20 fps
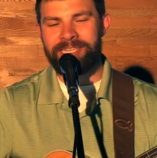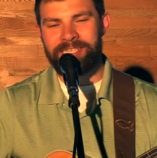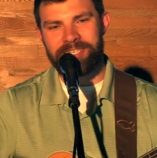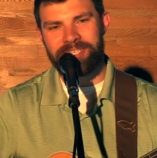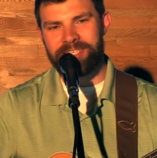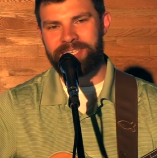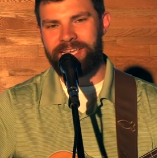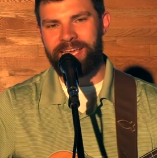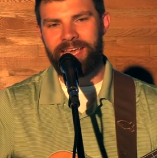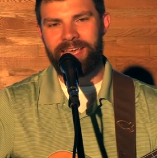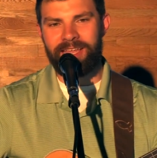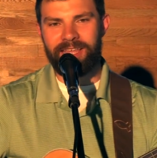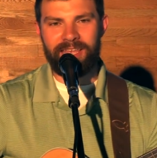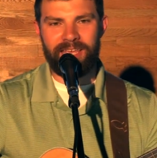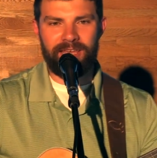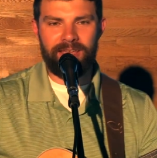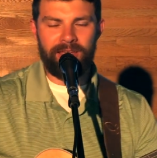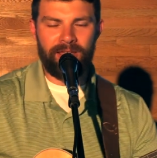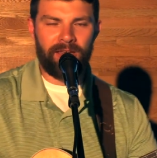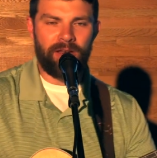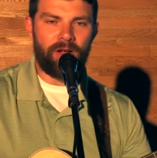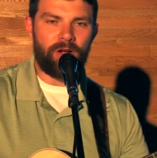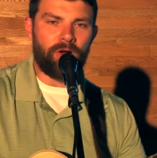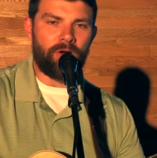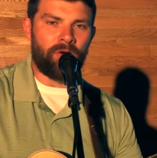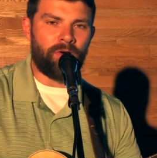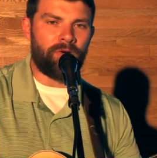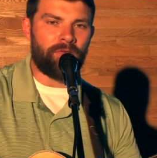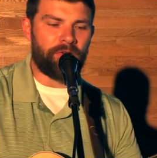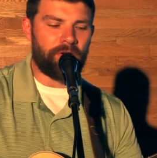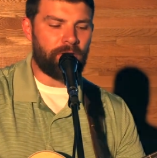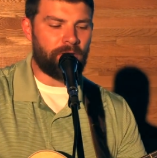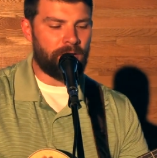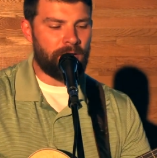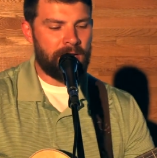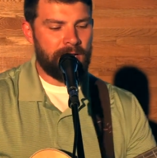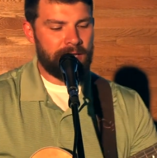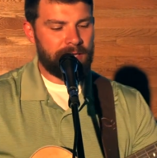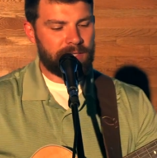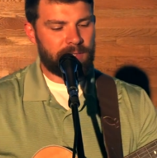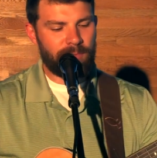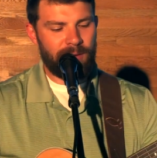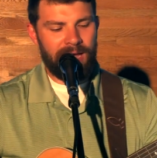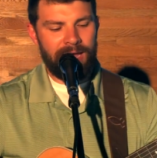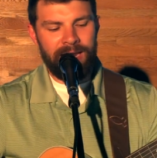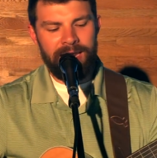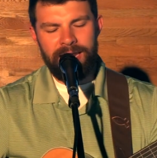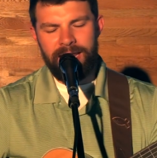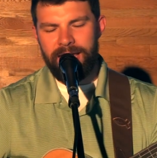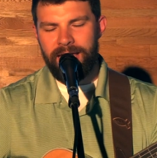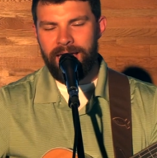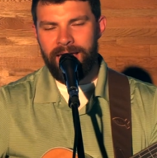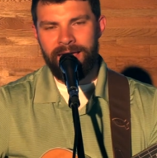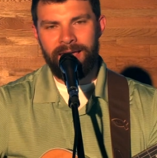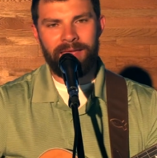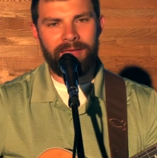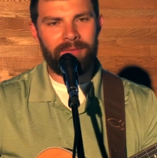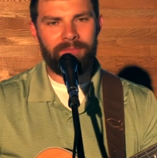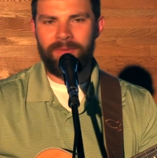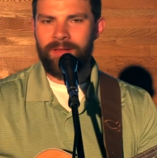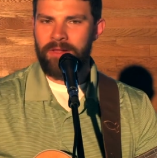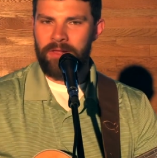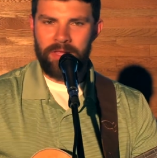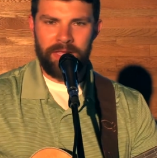just can't get over is my name